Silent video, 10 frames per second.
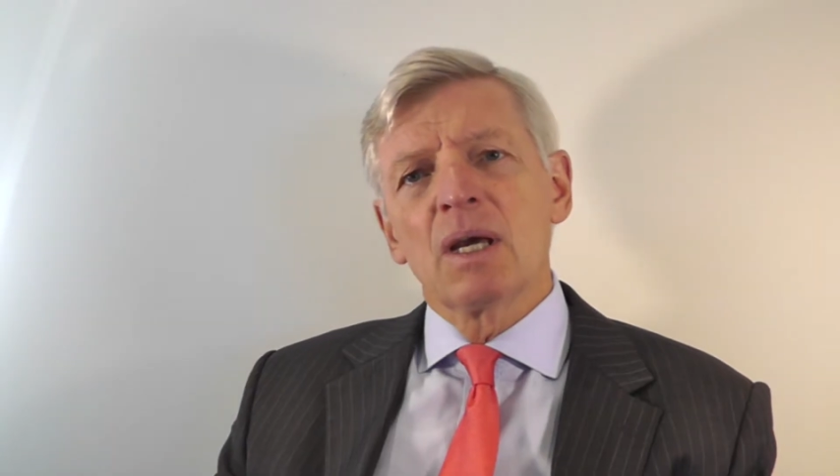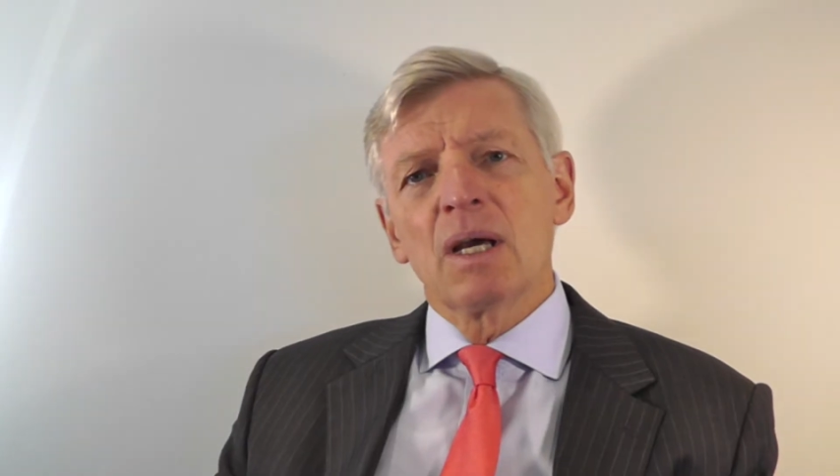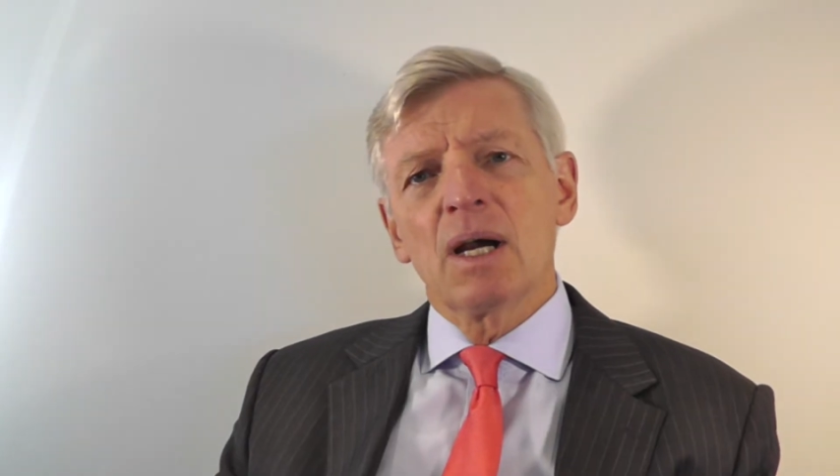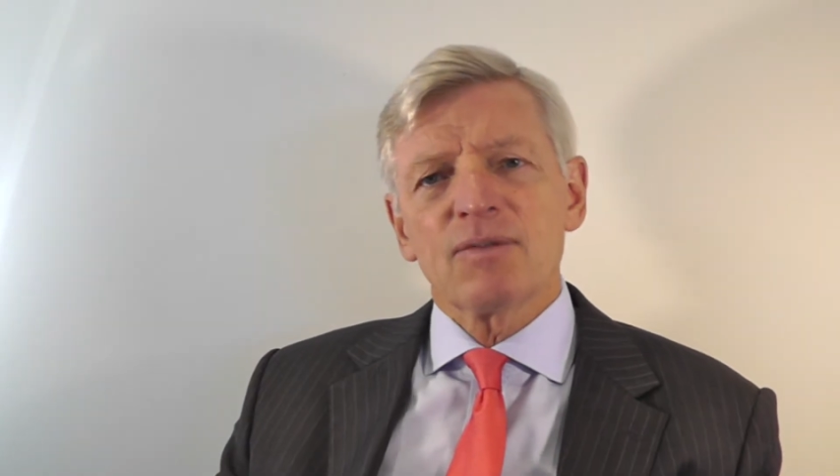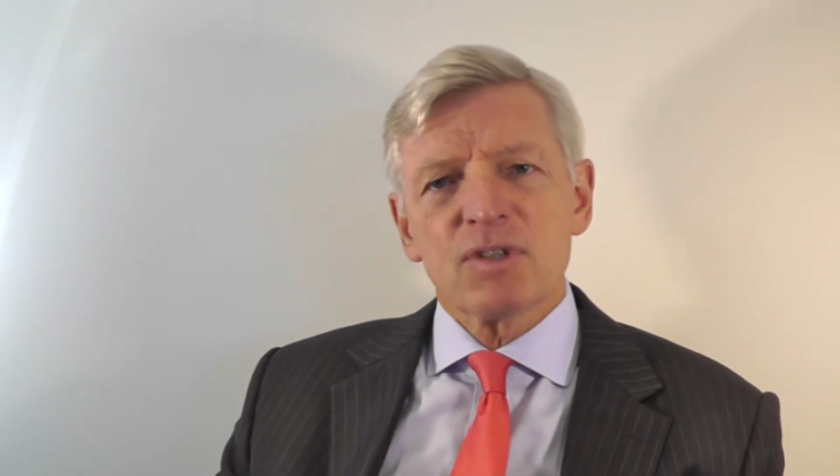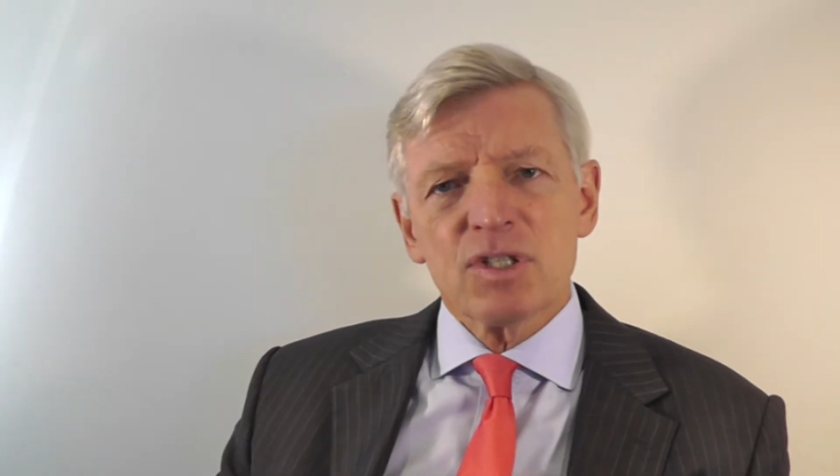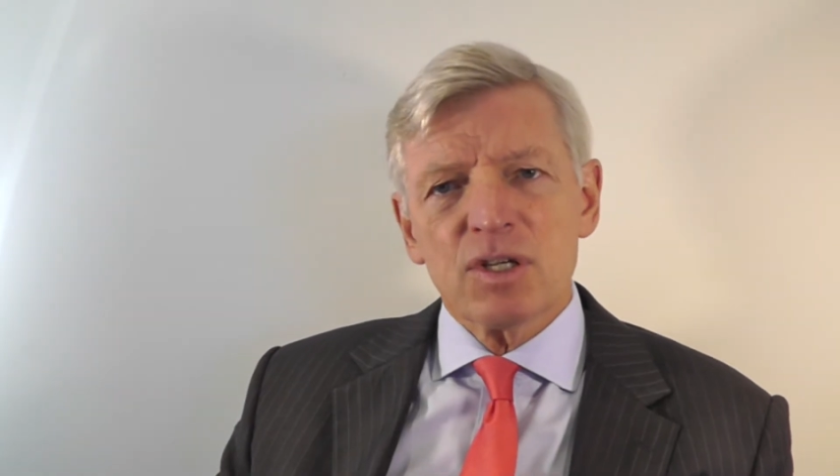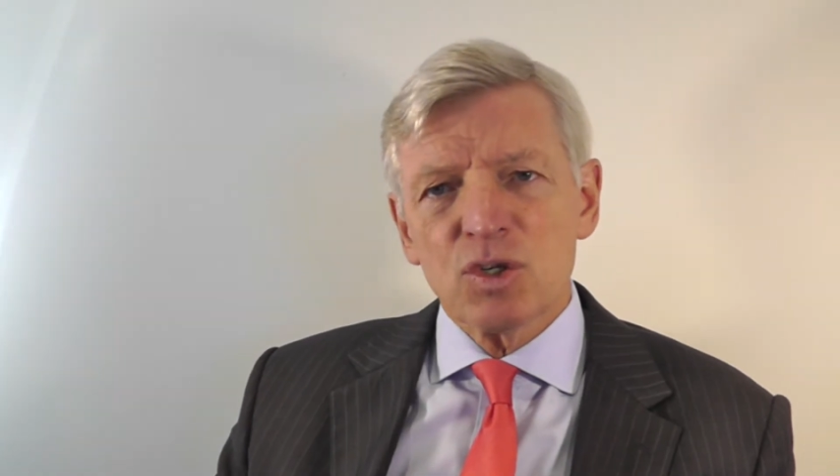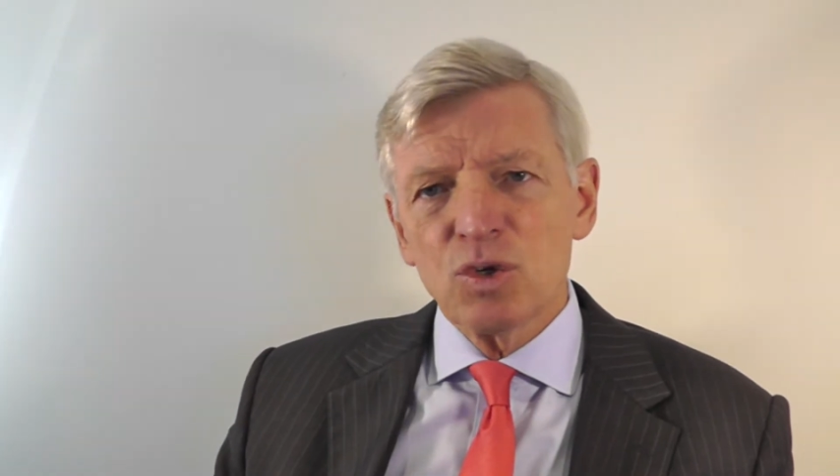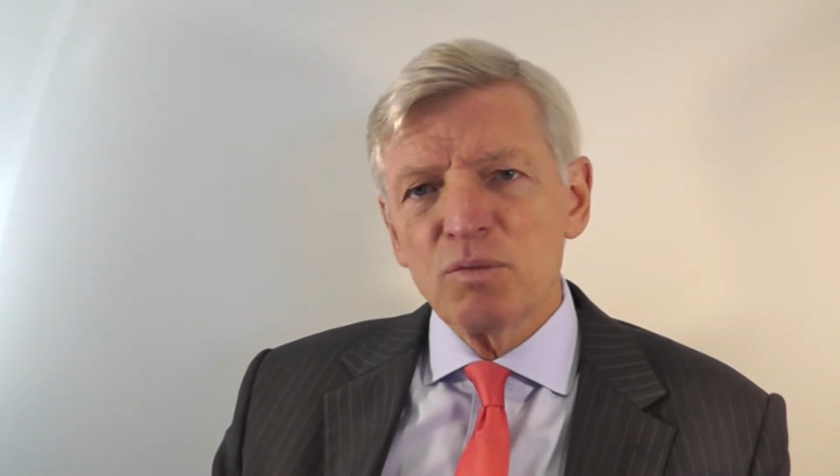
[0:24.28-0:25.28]
After
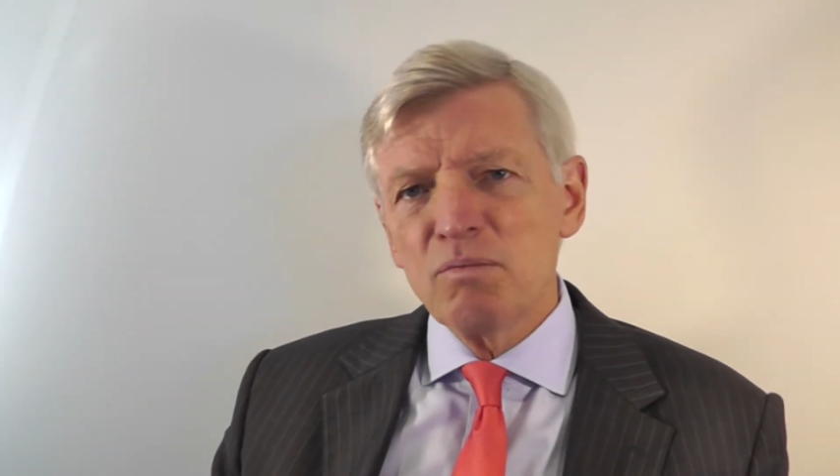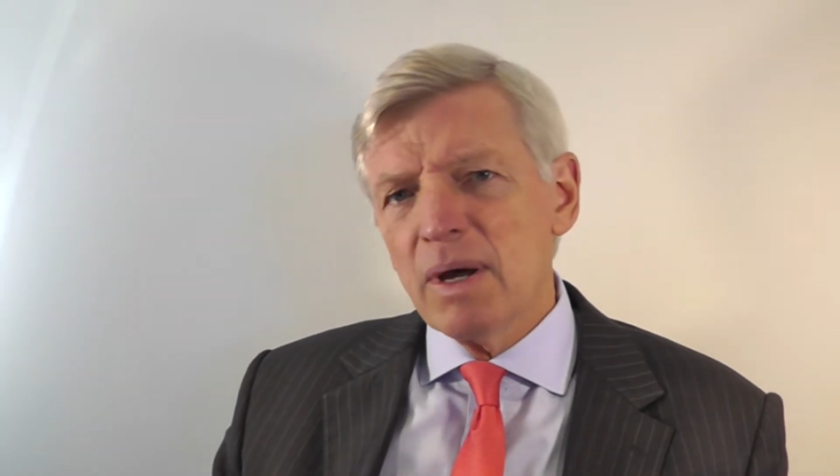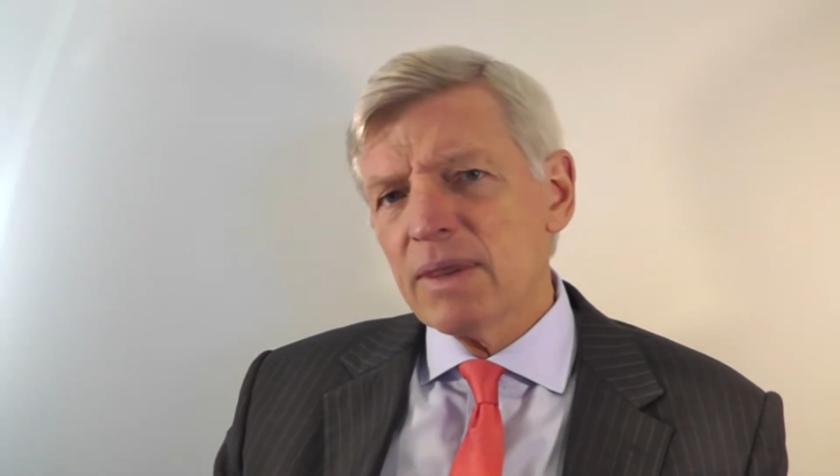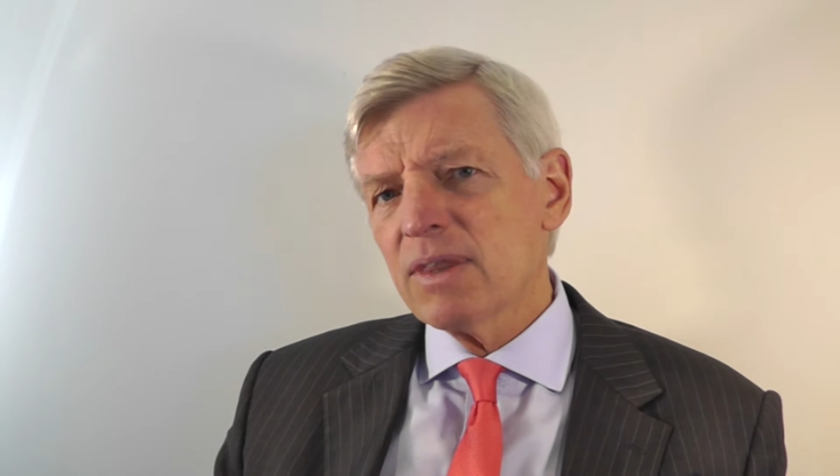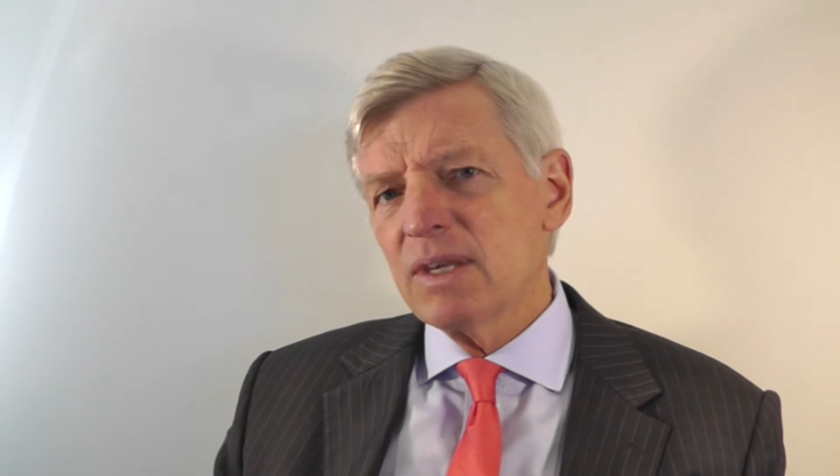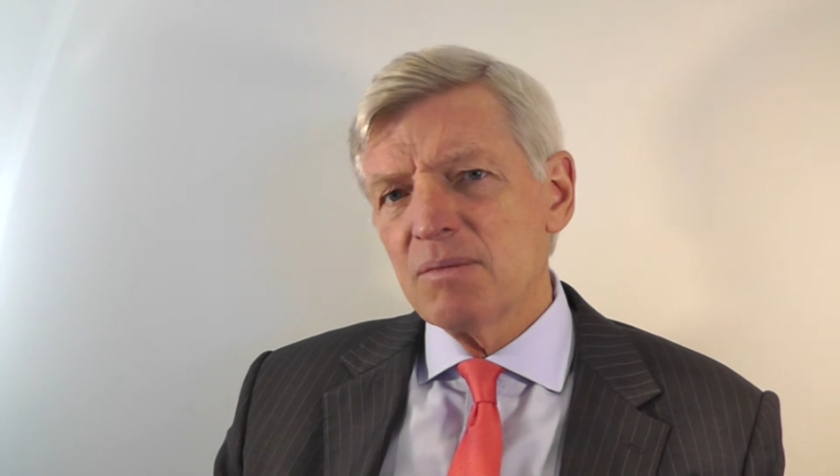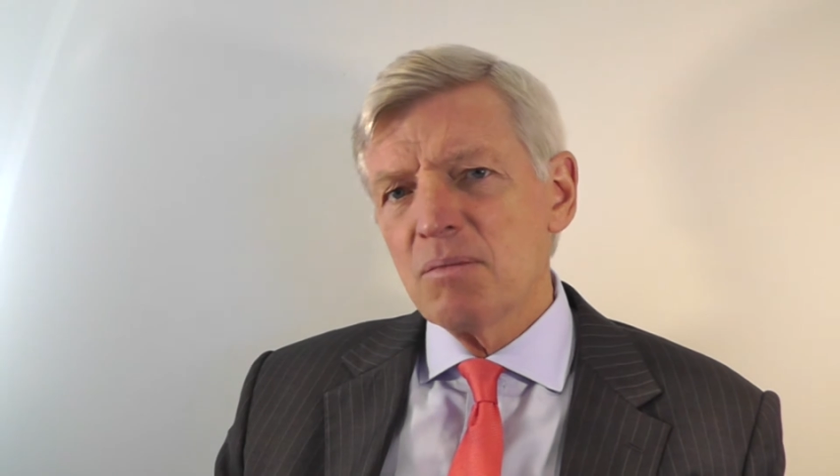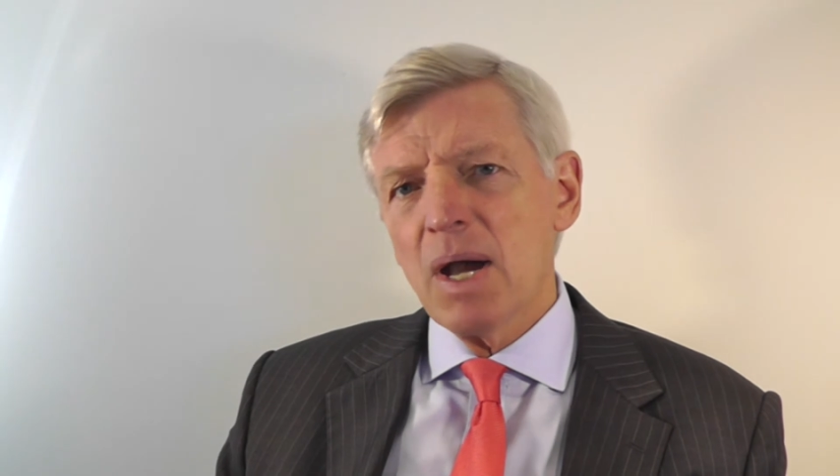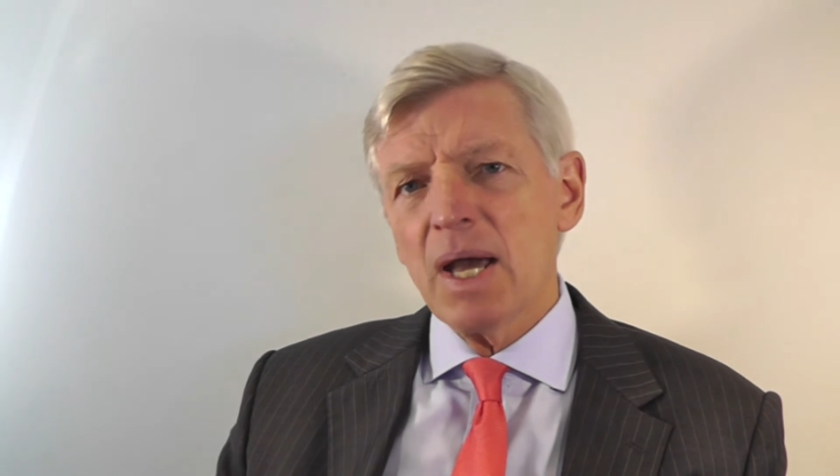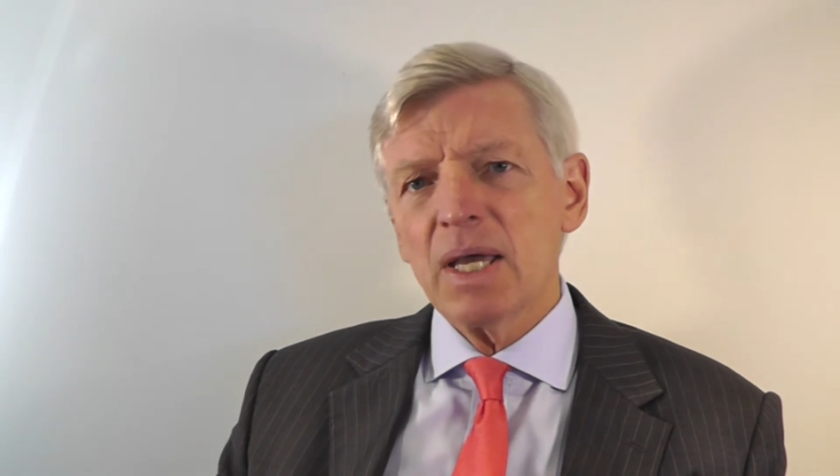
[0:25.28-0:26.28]
such a good month in
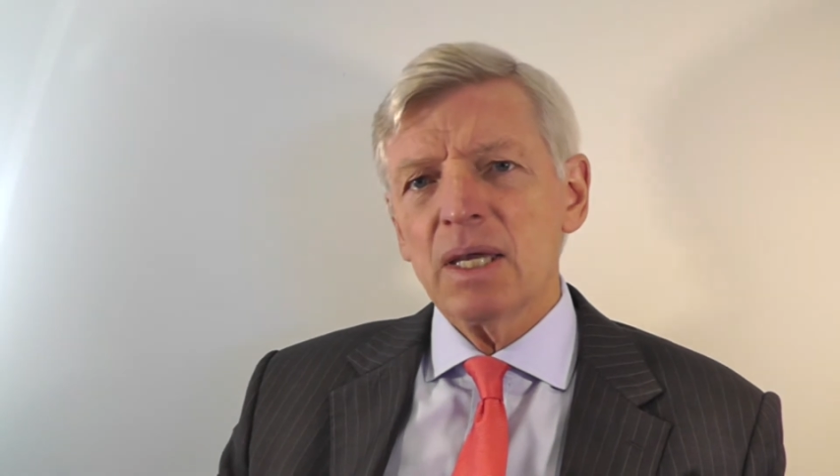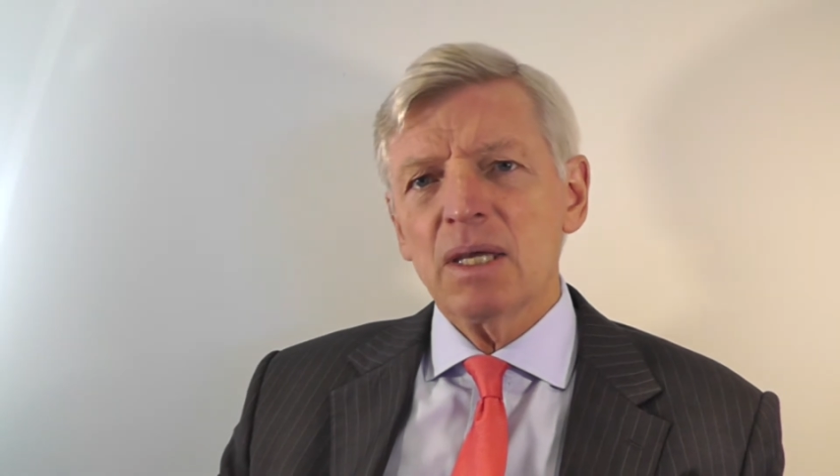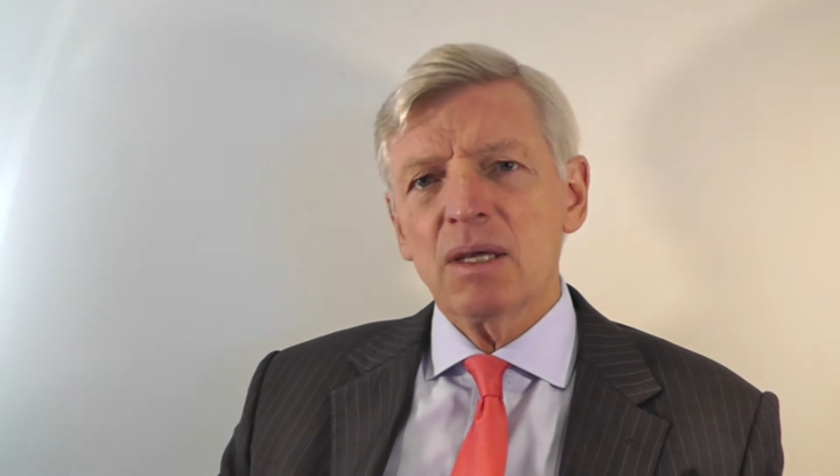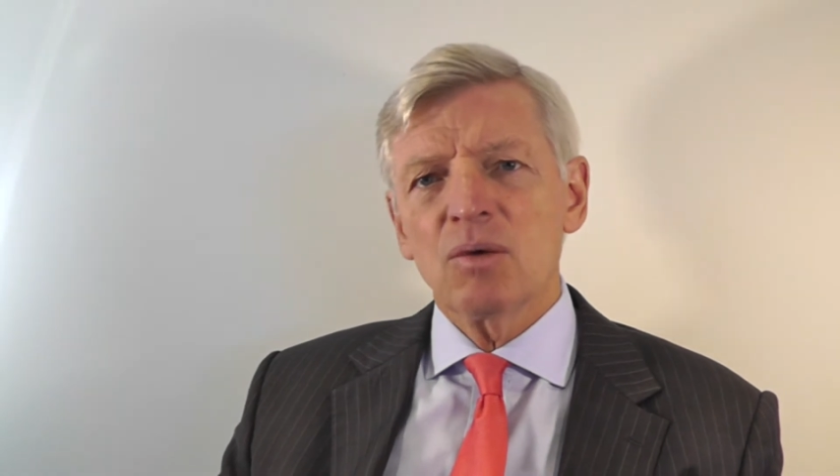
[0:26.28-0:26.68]
May,